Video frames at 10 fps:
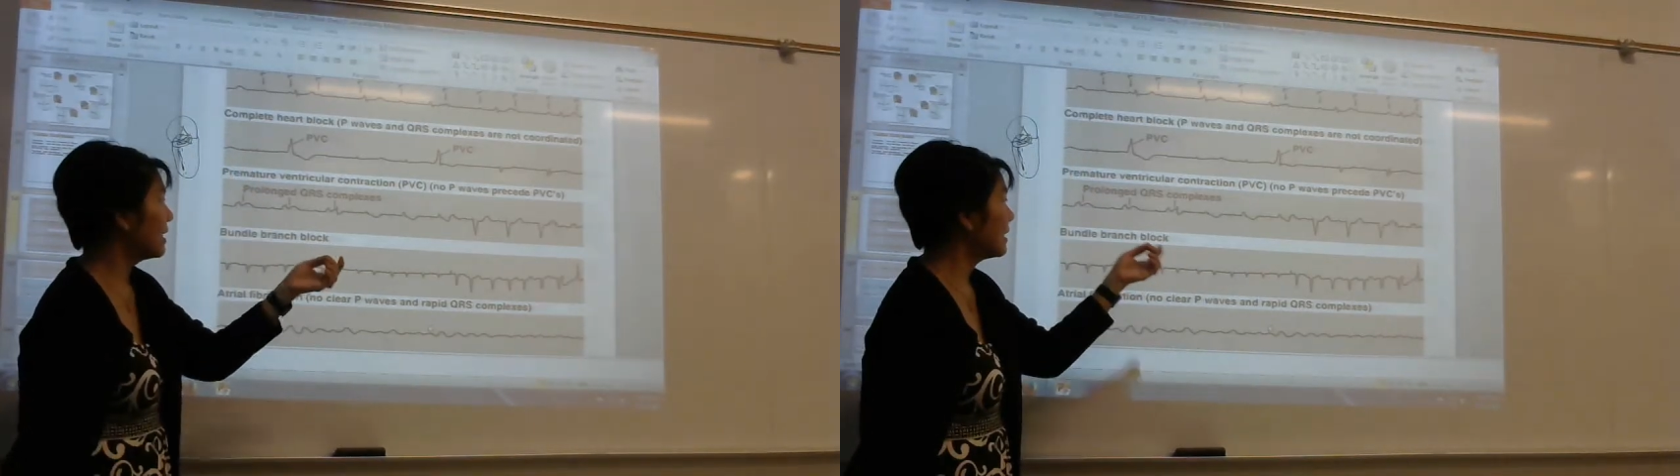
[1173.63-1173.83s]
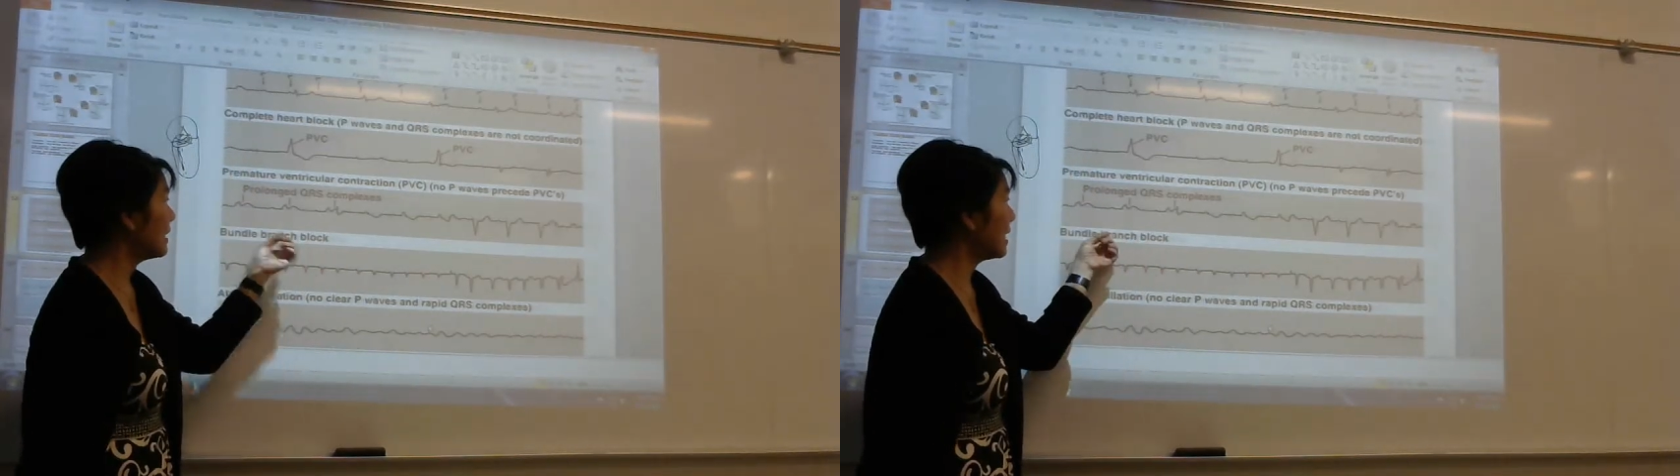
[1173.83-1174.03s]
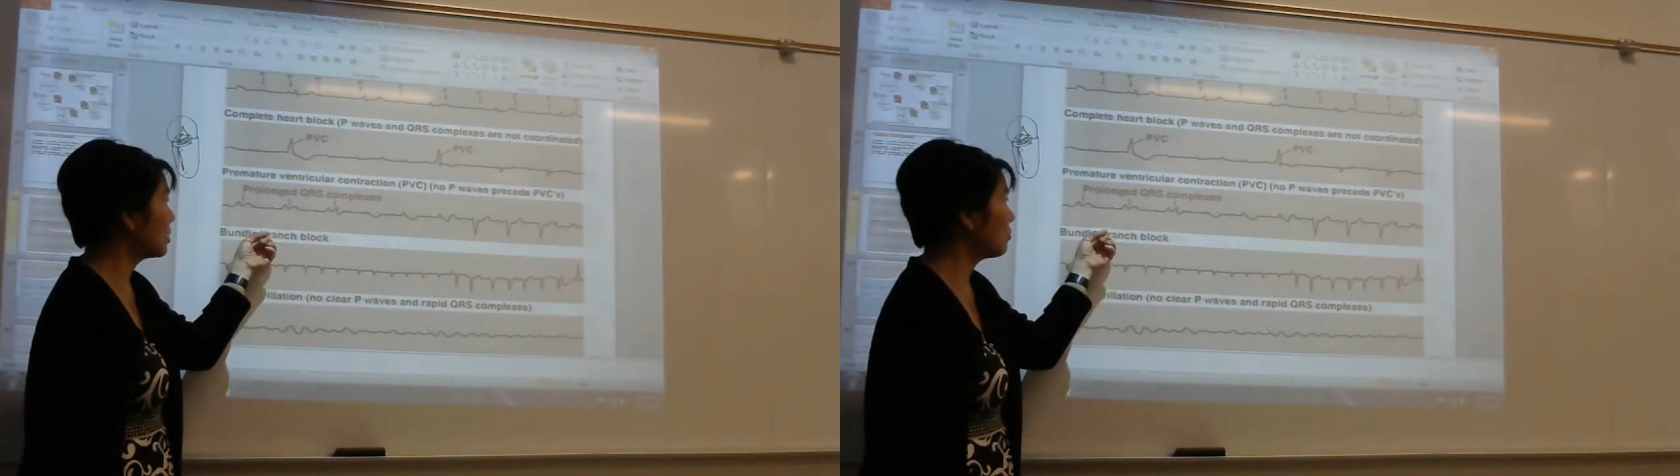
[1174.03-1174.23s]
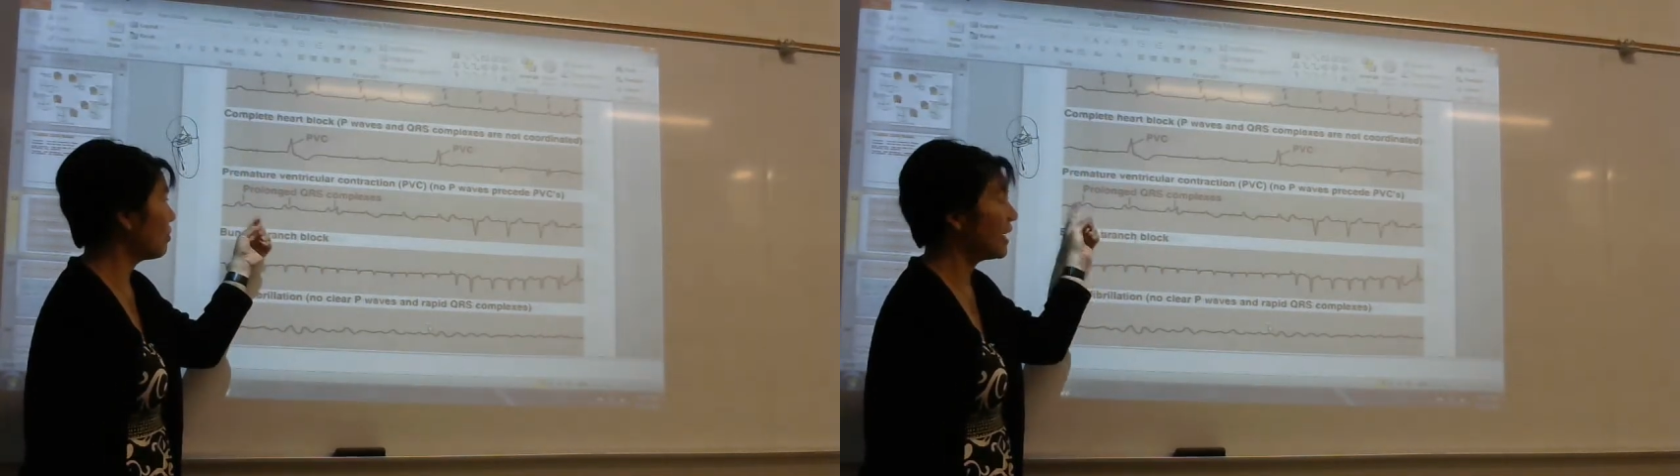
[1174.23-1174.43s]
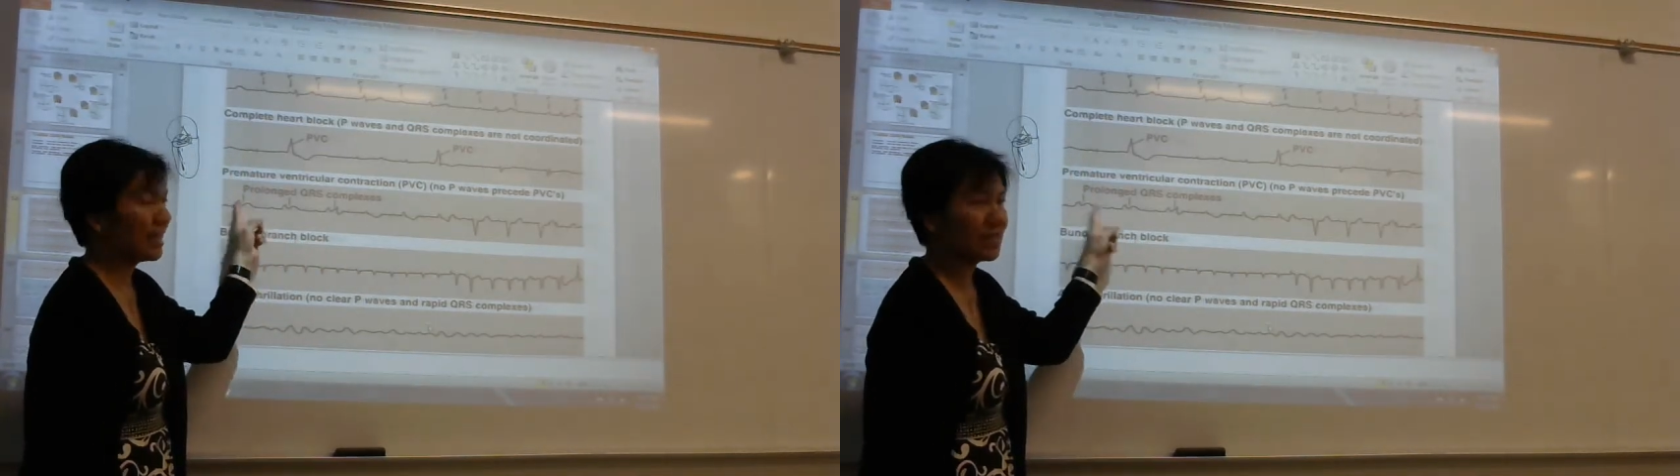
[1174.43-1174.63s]
That's
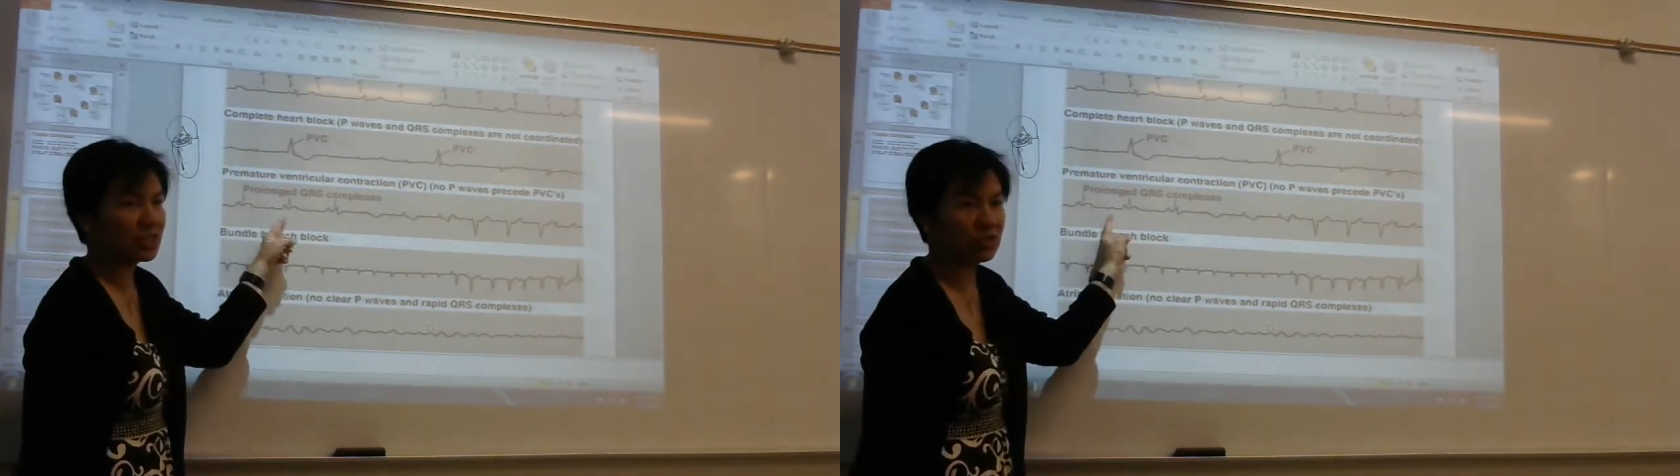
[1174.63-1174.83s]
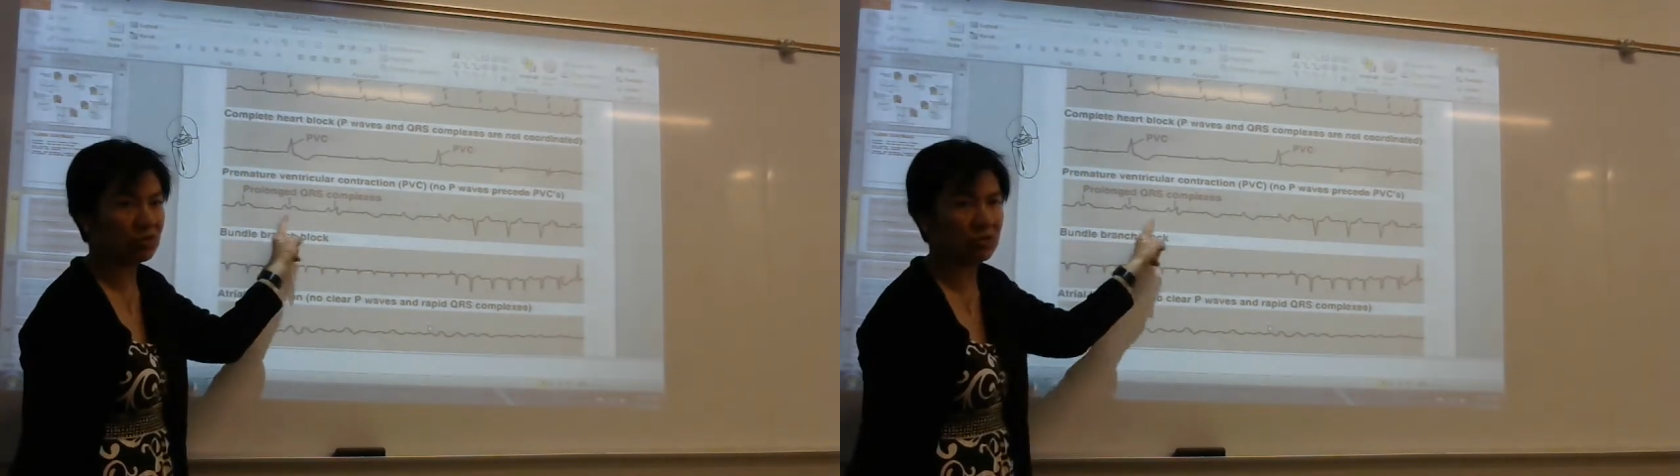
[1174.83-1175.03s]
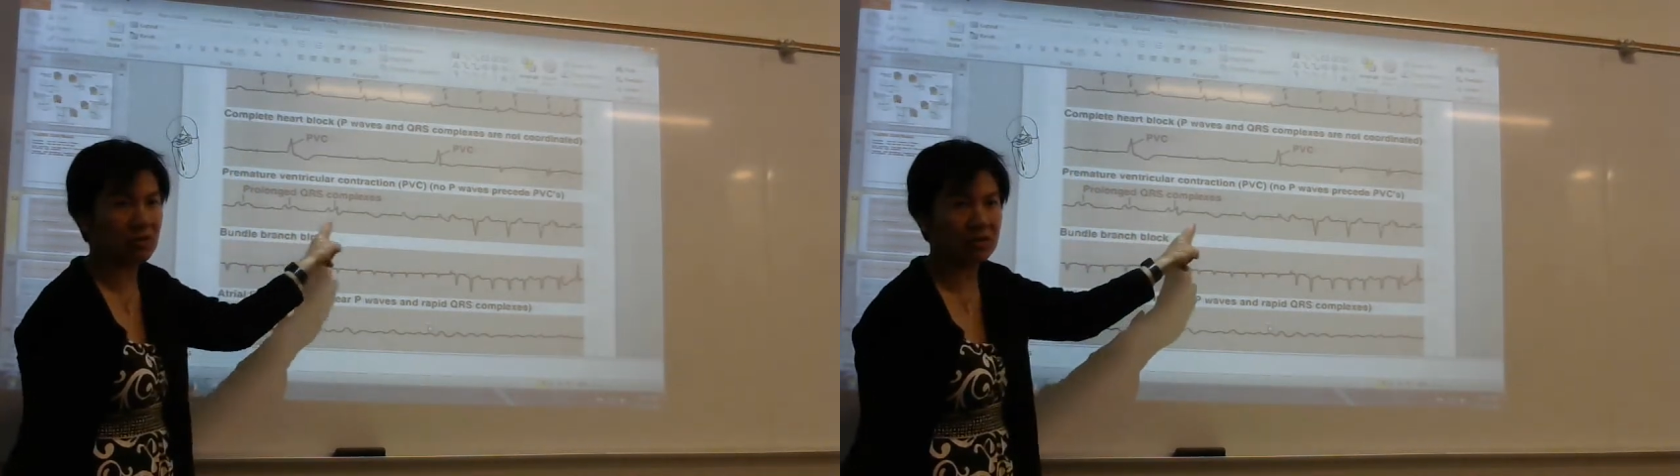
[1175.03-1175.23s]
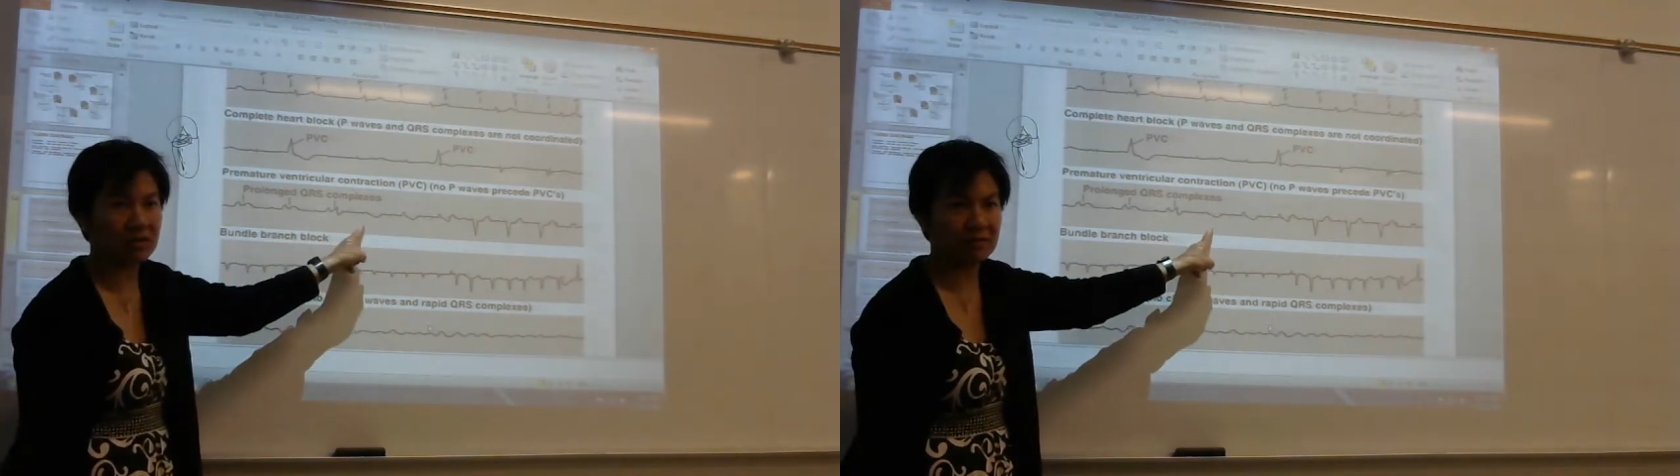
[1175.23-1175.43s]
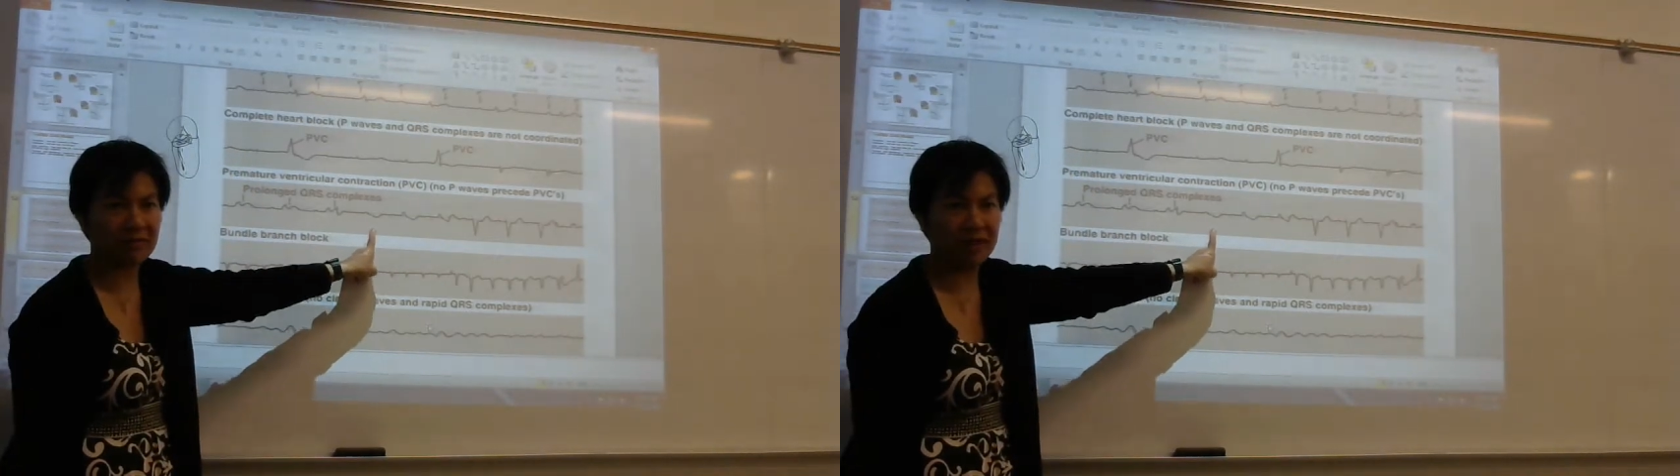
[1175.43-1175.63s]
why it's no longer
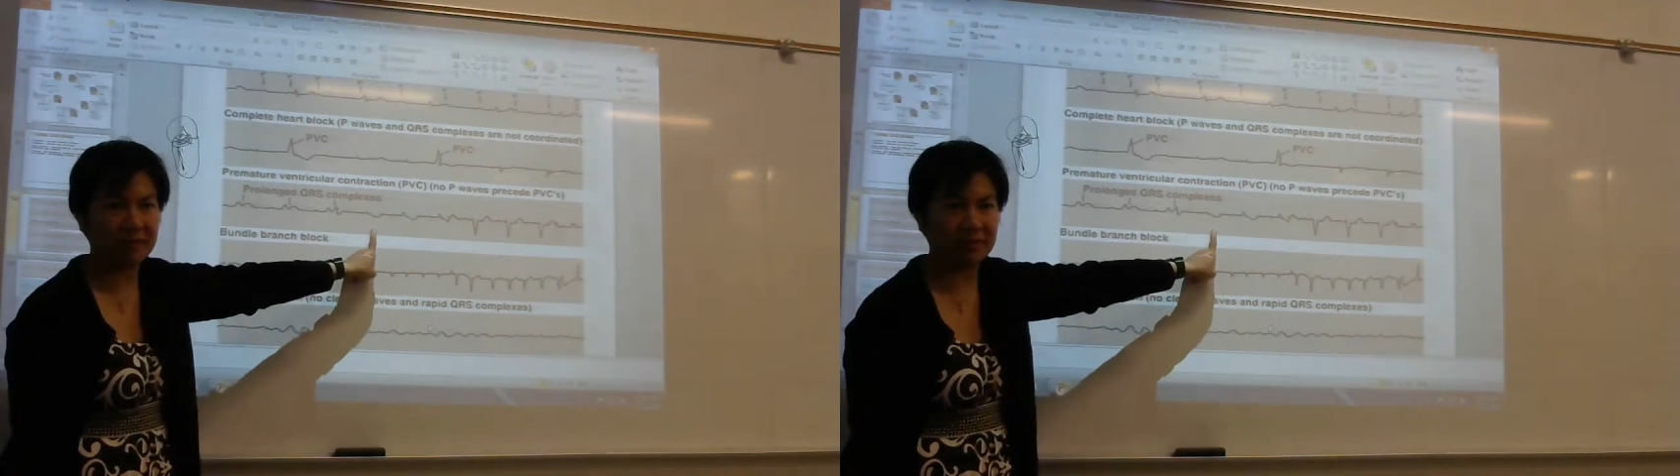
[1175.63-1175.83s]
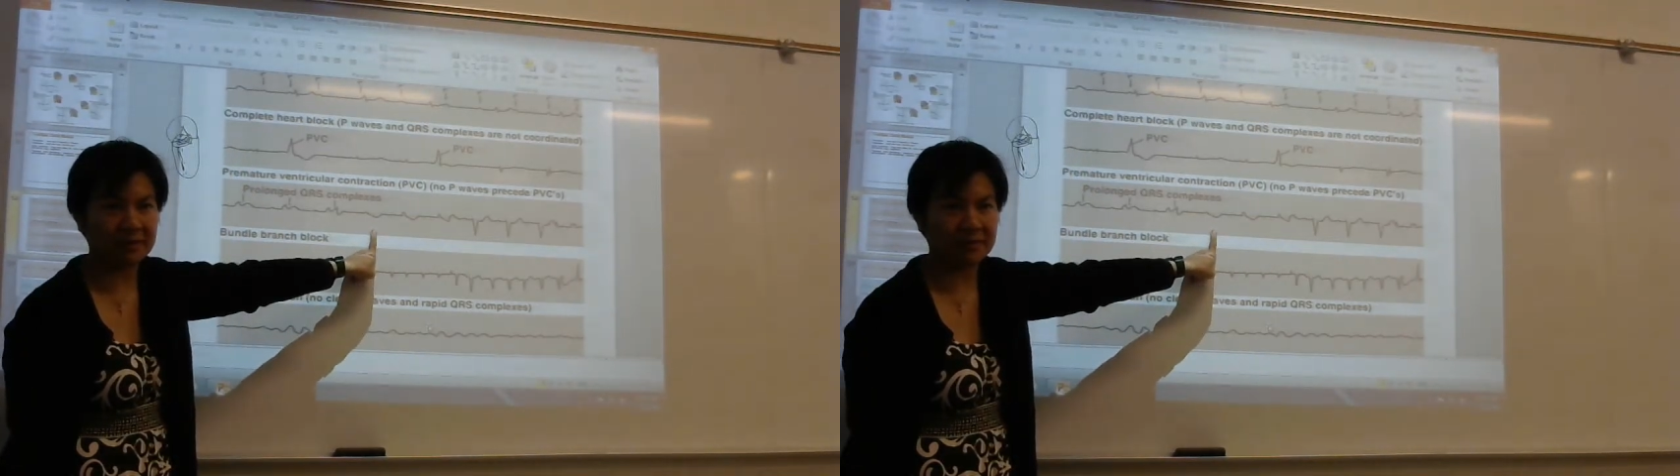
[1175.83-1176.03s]
firing.